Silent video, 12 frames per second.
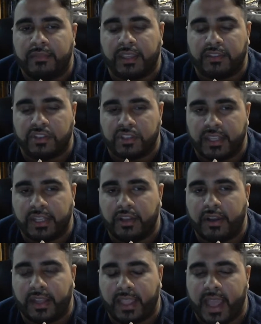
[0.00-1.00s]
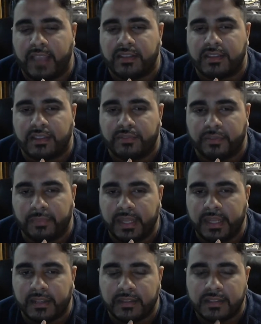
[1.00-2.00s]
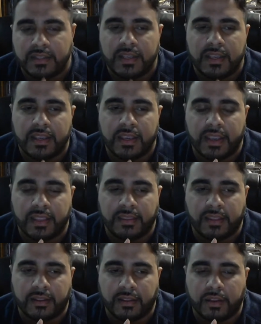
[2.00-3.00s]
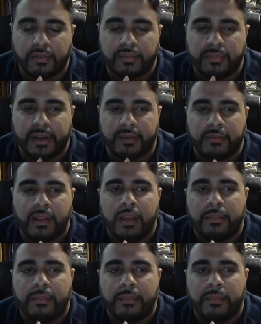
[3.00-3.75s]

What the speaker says: They know how to cast things for meetings, and go from there.